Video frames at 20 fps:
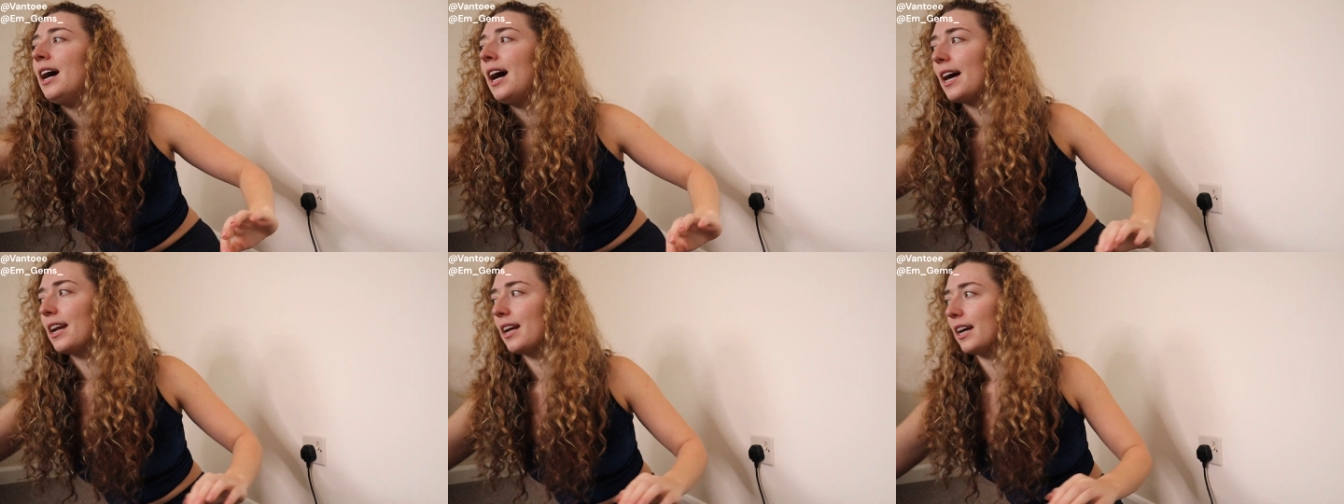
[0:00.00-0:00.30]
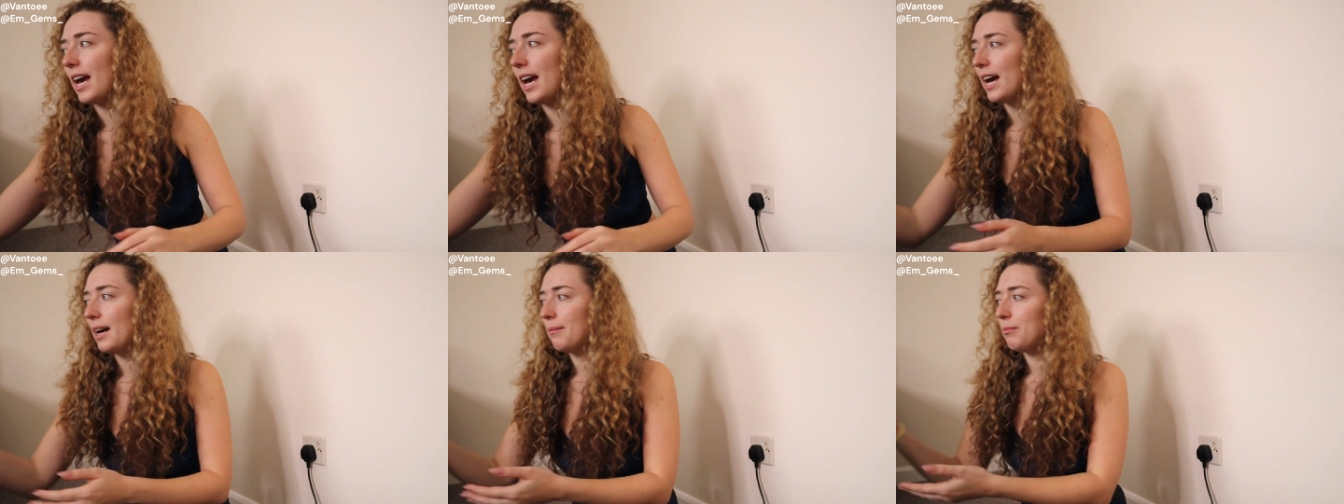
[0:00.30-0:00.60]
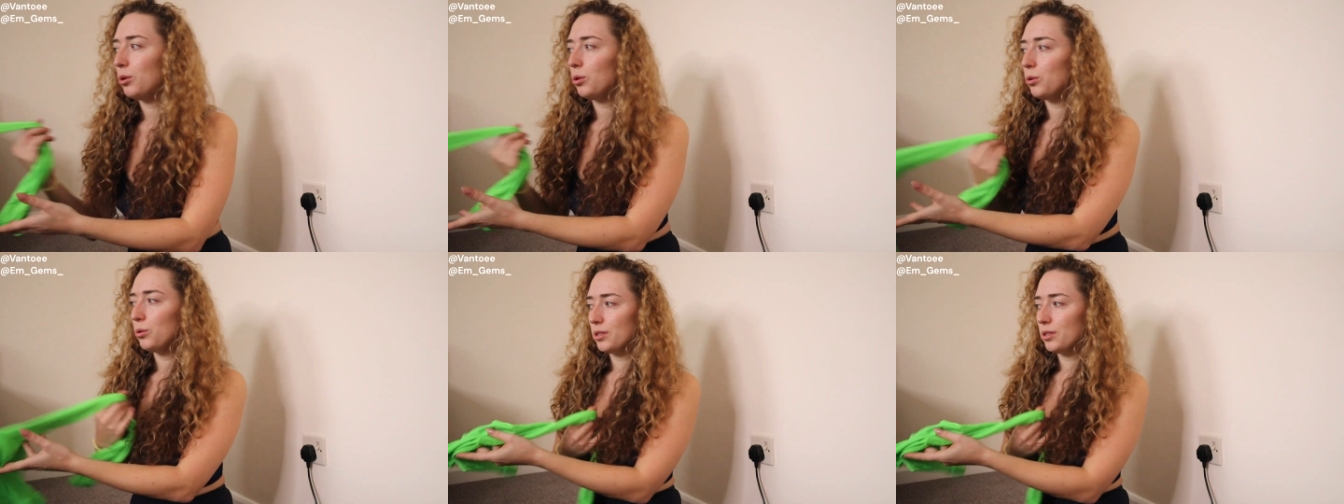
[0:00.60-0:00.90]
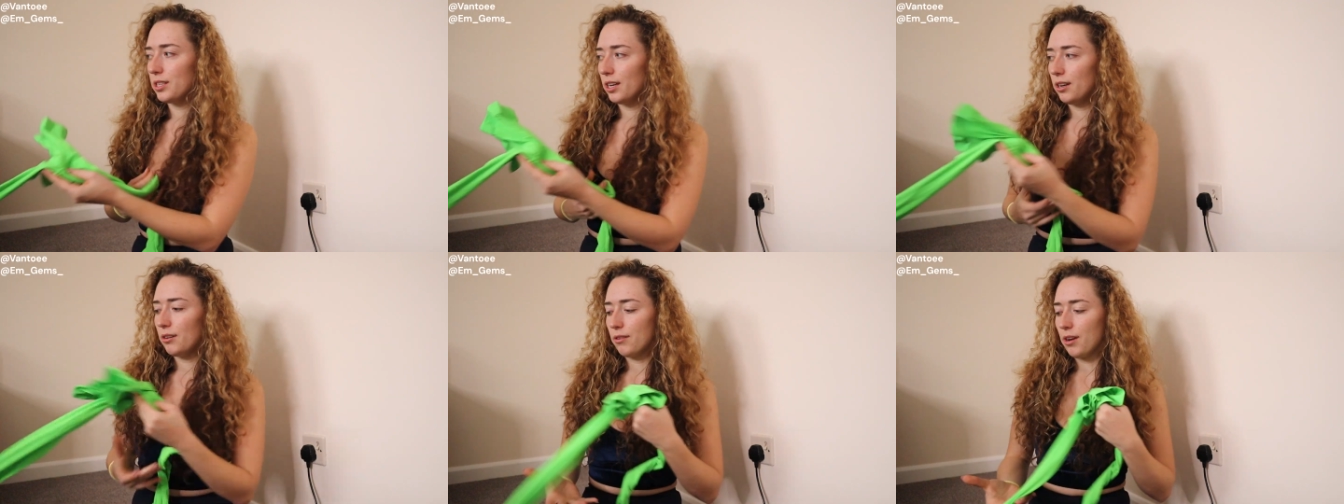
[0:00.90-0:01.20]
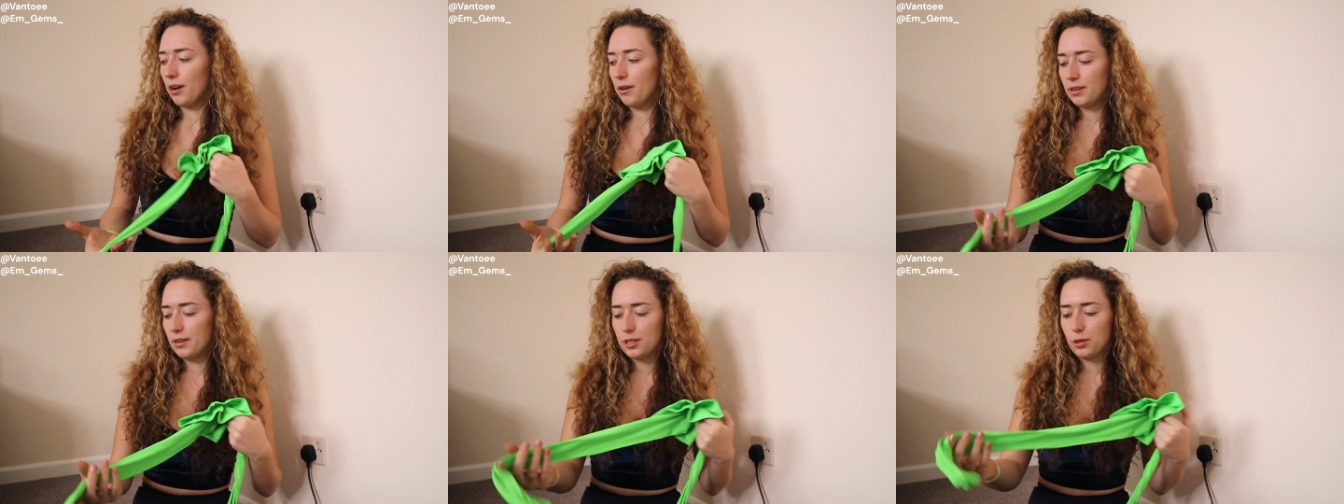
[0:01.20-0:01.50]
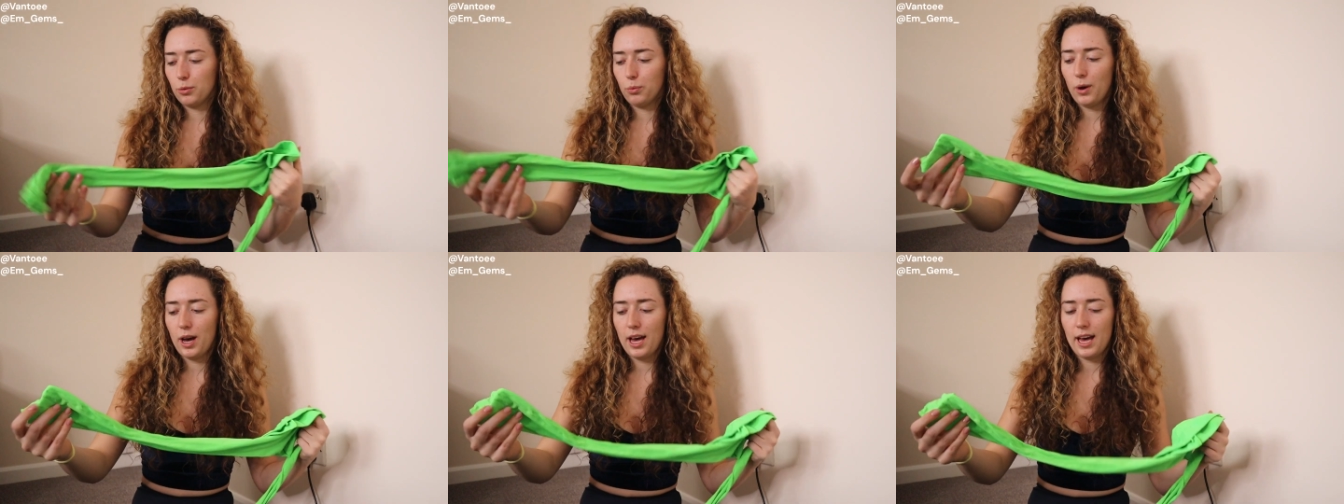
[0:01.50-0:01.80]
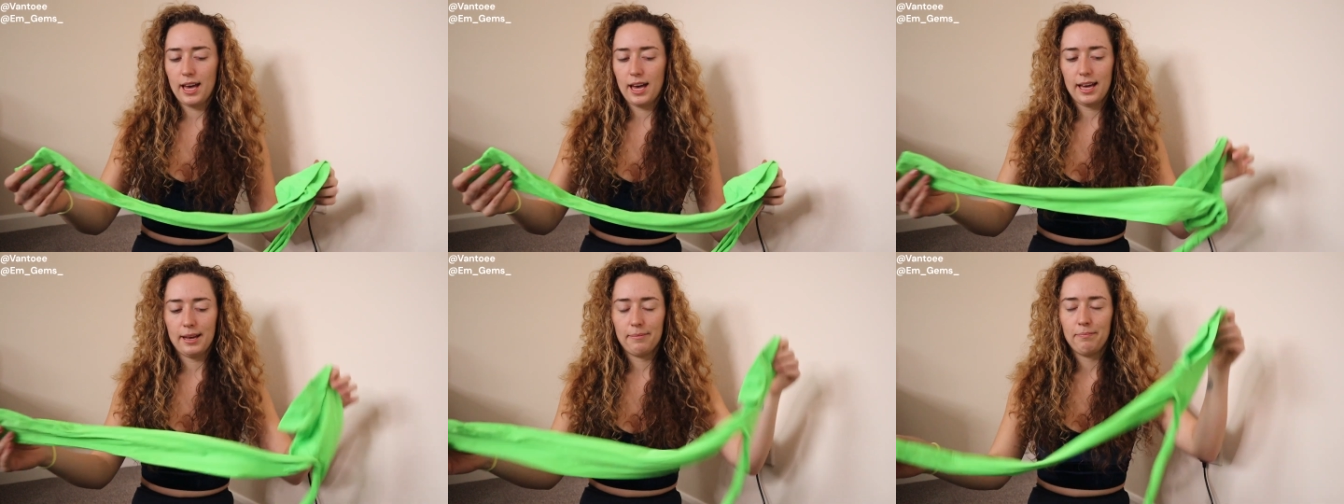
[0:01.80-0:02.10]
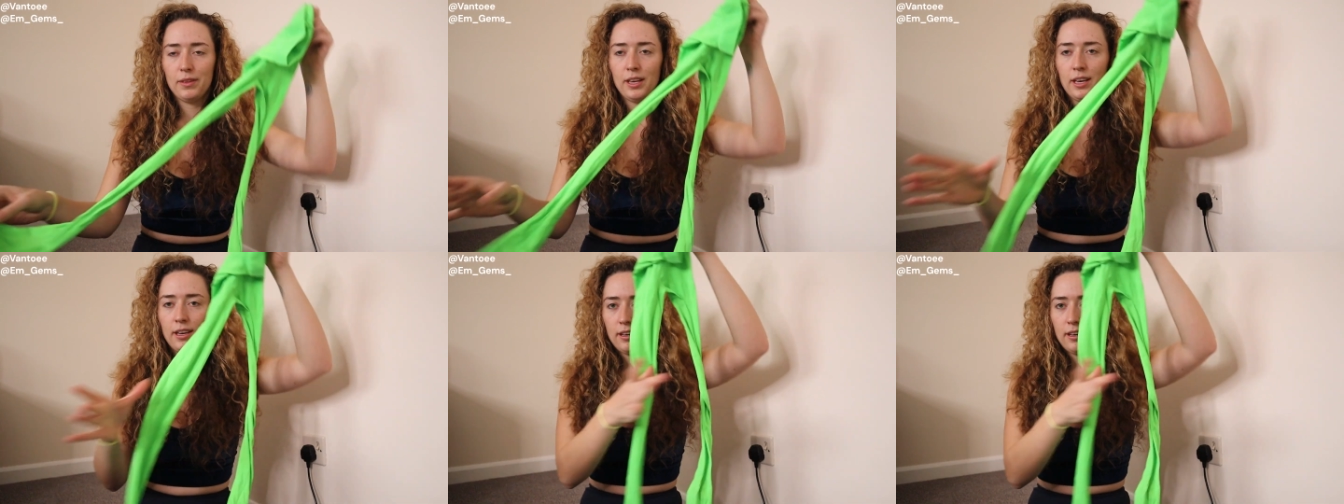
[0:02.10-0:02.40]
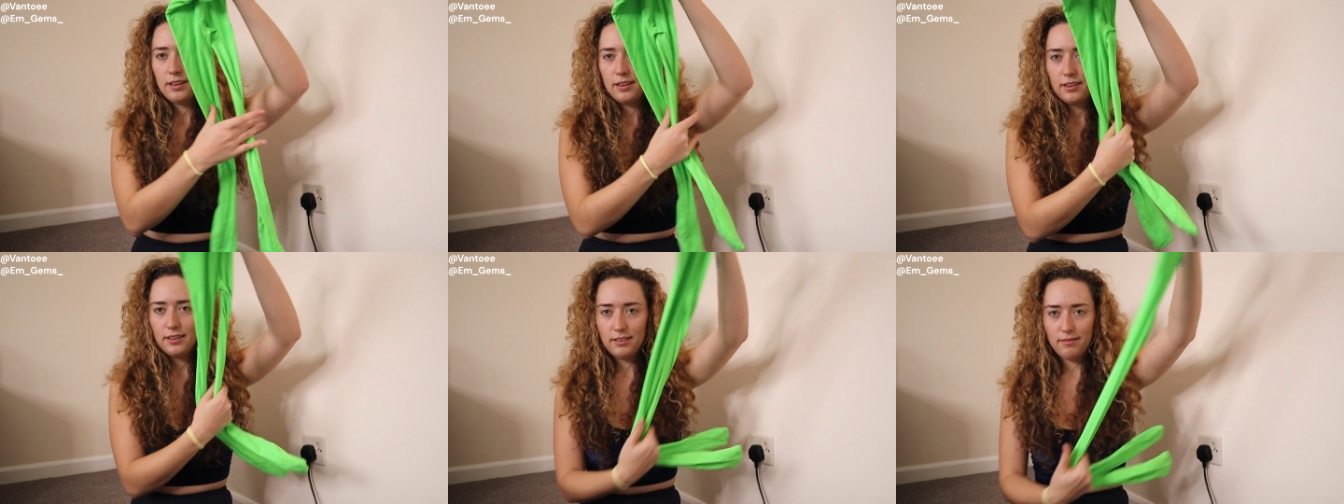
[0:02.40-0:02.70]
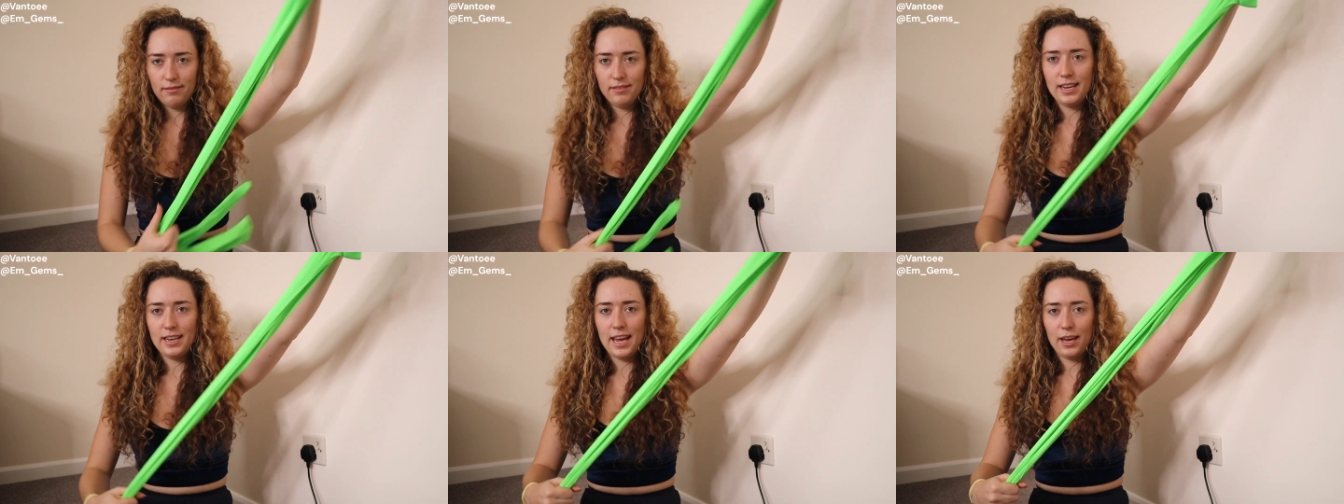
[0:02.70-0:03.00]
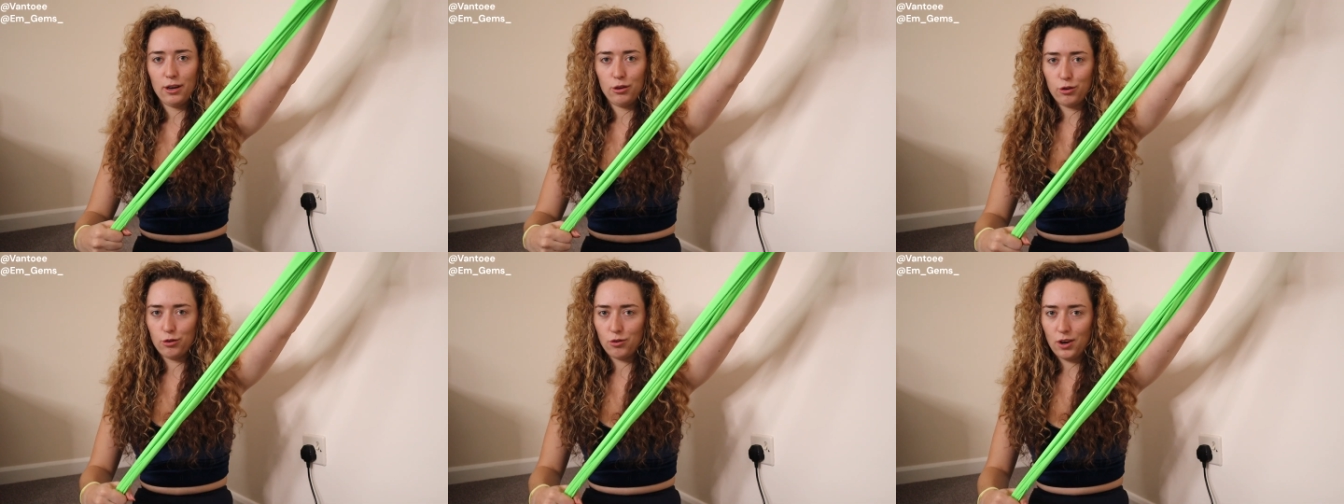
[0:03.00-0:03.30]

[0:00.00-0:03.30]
And I am also going to wear neon